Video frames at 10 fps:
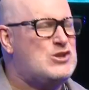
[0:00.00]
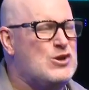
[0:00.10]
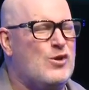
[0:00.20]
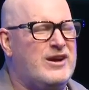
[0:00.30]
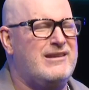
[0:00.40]

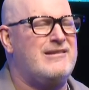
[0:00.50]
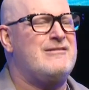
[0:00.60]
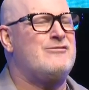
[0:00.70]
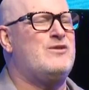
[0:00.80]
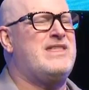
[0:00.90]
do it
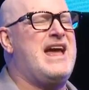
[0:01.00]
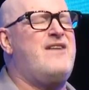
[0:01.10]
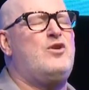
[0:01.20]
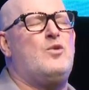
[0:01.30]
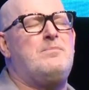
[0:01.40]
with
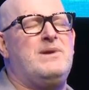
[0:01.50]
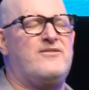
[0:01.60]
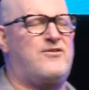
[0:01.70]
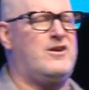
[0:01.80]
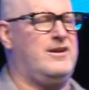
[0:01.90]
everyone being
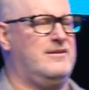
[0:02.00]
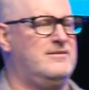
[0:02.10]
free.